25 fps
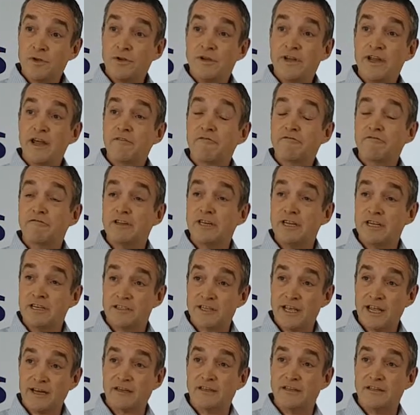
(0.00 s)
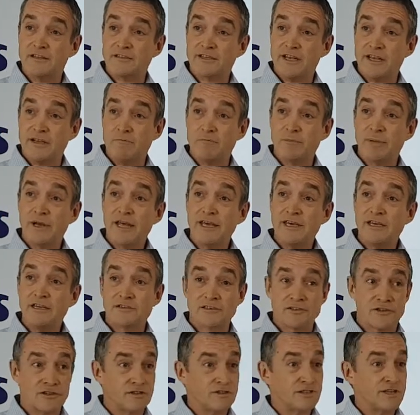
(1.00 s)
but never in exactly the same
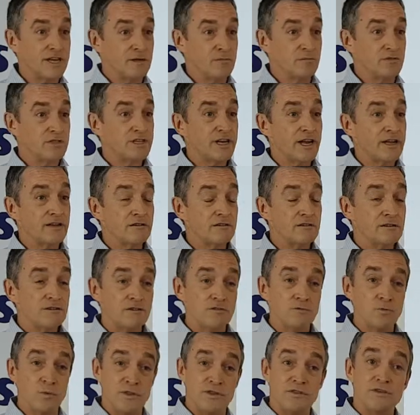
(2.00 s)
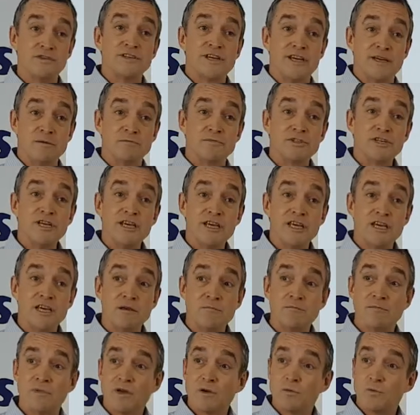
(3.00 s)
place, to the same standard, with the same
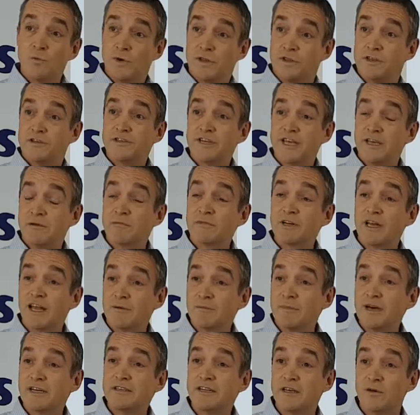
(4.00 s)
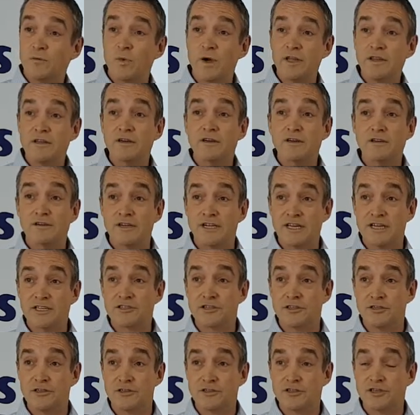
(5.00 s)
team, with the same climatic weather
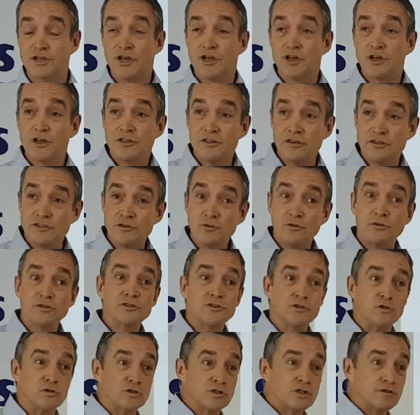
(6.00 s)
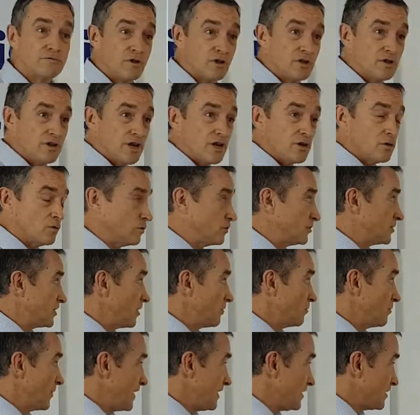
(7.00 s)
conditions. There's all sorts of
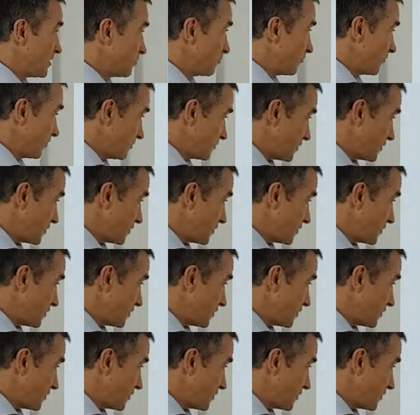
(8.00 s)
unknowns on major